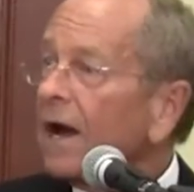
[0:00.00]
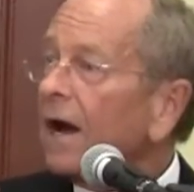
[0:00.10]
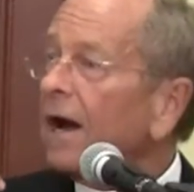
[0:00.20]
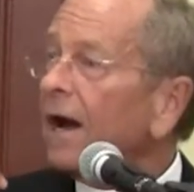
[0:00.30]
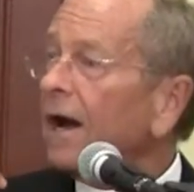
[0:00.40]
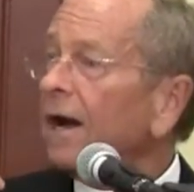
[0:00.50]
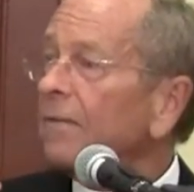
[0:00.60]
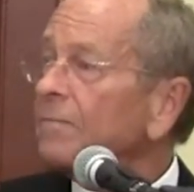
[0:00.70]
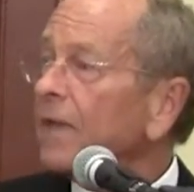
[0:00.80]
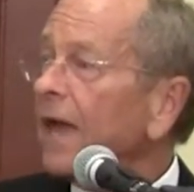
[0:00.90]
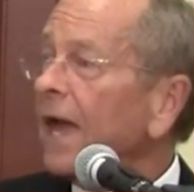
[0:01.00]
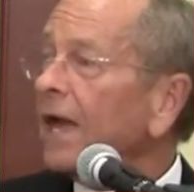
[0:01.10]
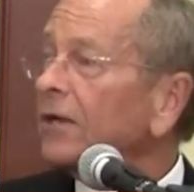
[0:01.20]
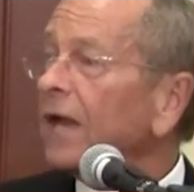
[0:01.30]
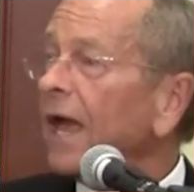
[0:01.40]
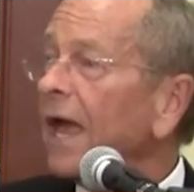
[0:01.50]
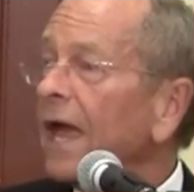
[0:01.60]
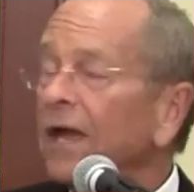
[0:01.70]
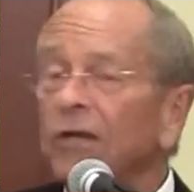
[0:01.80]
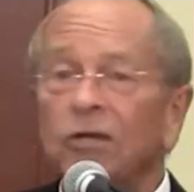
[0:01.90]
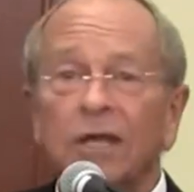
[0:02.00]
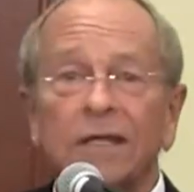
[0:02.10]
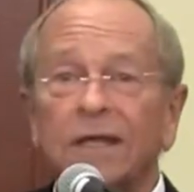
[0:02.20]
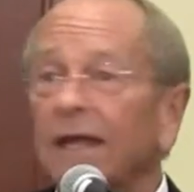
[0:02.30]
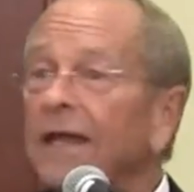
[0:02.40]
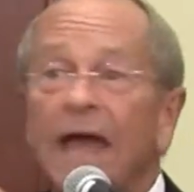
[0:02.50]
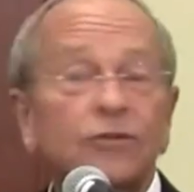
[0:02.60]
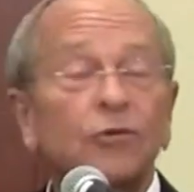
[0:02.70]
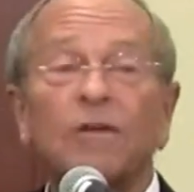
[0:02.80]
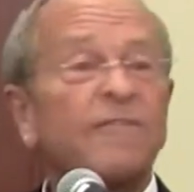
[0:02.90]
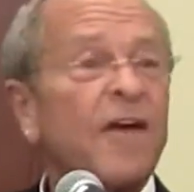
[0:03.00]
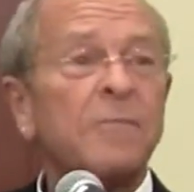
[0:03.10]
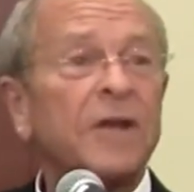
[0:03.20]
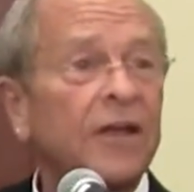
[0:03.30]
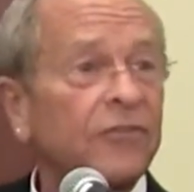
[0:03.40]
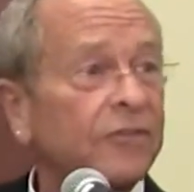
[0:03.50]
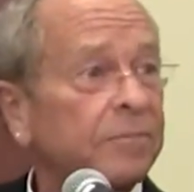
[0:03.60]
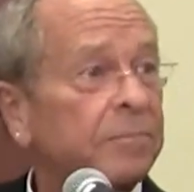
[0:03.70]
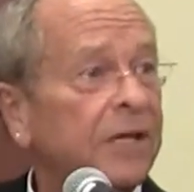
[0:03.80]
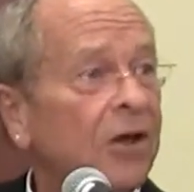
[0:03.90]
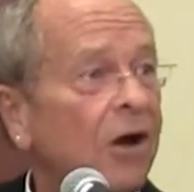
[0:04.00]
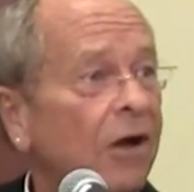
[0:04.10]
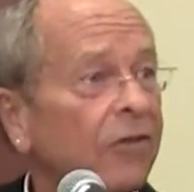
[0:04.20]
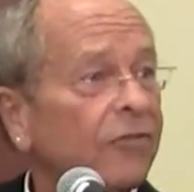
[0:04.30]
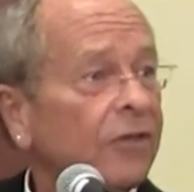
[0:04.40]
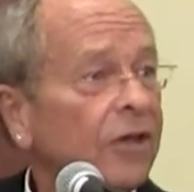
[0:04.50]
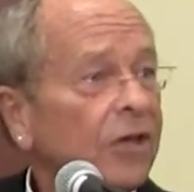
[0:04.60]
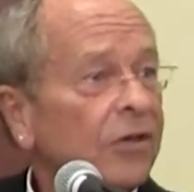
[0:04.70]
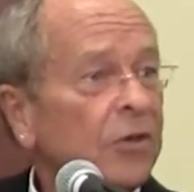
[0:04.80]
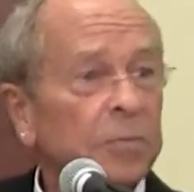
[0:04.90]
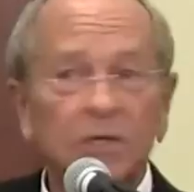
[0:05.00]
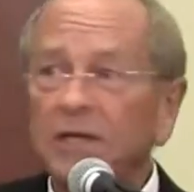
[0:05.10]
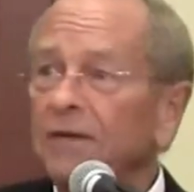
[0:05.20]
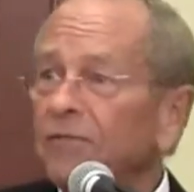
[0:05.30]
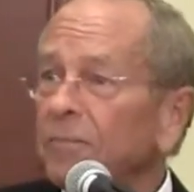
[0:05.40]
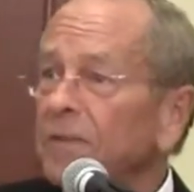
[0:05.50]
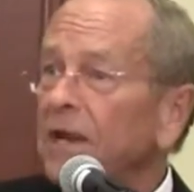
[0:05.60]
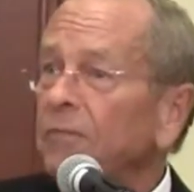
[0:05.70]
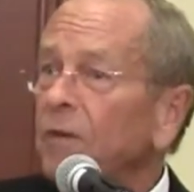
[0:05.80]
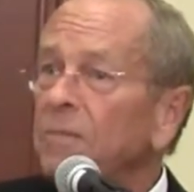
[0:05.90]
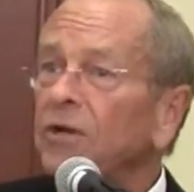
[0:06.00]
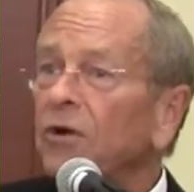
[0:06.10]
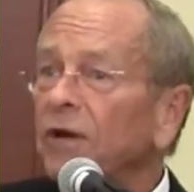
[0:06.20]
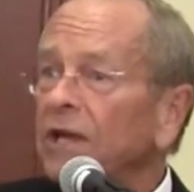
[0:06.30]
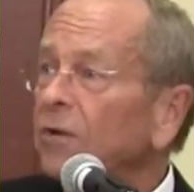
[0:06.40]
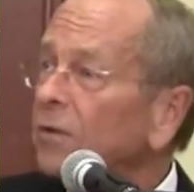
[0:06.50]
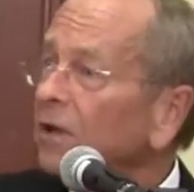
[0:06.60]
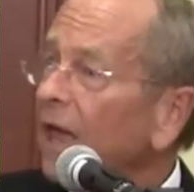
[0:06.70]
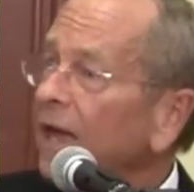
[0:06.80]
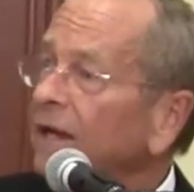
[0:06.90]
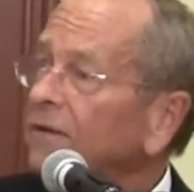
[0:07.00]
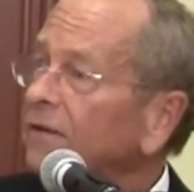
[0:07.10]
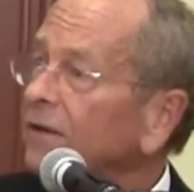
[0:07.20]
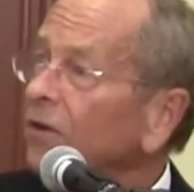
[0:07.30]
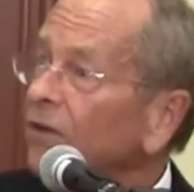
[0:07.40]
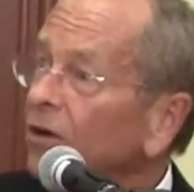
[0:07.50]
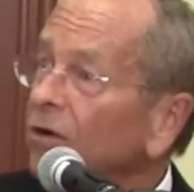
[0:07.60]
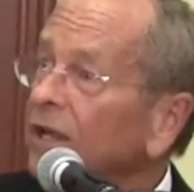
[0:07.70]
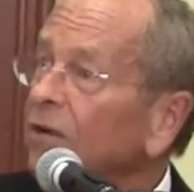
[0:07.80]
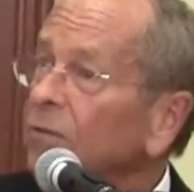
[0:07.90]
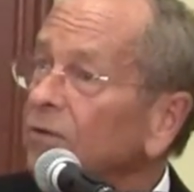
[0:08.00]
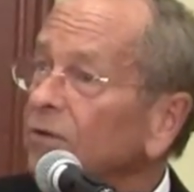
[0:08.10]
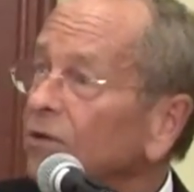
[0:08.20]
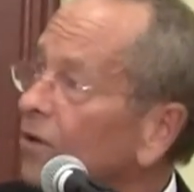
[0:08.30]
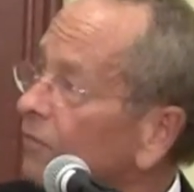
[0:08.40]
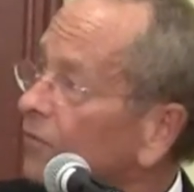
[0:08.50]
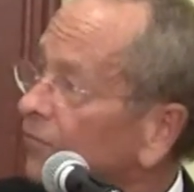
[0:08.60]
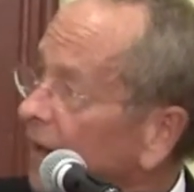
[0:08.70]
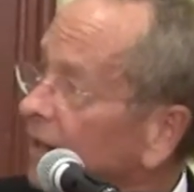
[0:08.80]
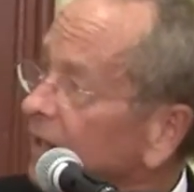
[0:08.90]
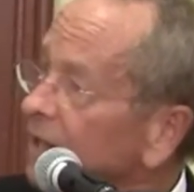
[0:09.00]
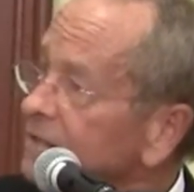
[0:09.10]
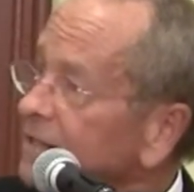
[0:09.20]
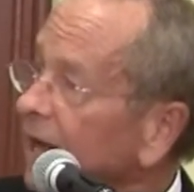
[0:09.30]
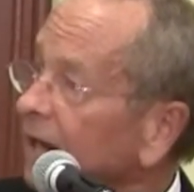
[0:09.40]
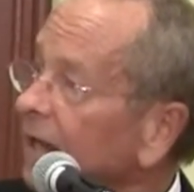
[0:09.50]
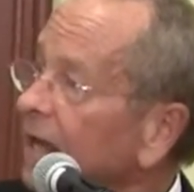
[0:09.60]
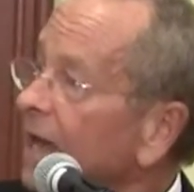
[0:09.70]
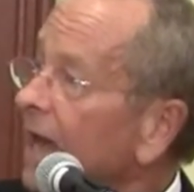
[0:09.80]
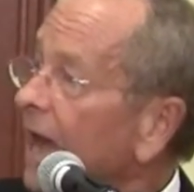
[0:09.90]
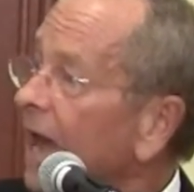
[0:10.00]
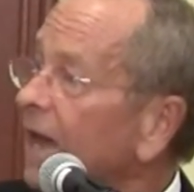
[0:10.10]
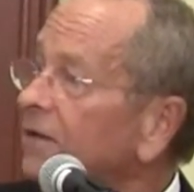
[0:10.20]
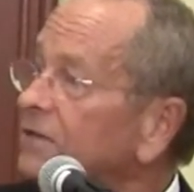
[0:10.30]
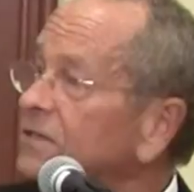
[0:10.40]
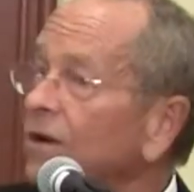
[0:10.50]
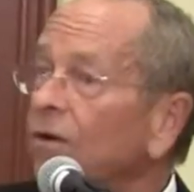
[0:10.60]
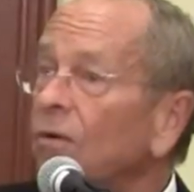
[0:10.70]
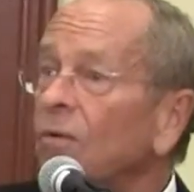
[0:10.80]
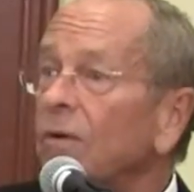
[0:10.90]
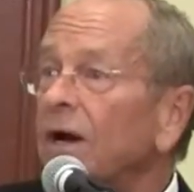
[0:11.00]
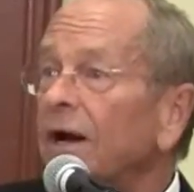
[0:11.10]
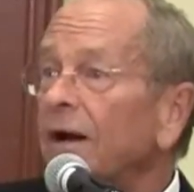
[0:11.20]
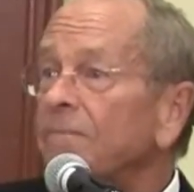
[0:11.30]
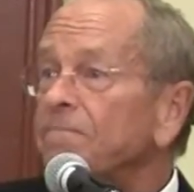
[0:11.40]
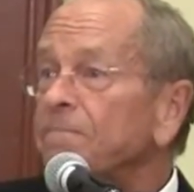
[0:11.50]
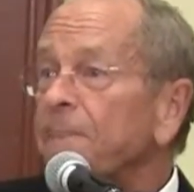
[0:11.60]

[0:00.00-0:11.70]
um, and and and you're a feminist because you believe that men and women are equal, and until they are equal, you have to fight against that. And so um,